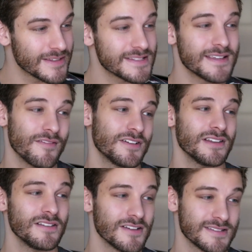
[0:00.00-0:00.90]
This
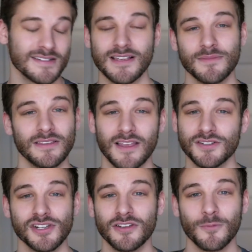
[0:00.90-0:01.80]
definitely looks like something
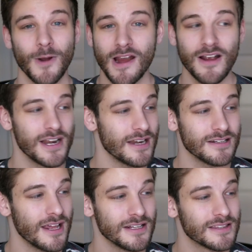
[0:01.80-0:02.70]
that she could wear at
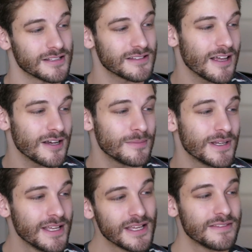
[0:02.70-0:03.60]
any night in the
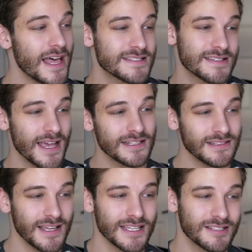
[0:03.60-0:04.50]
club. That said,
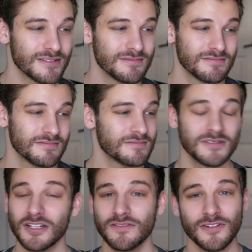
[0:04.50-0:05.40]
like,
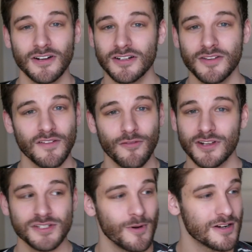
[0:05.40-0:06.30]
good for her doing
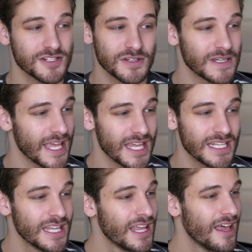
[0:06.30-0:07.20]
Fringe Part 2 again.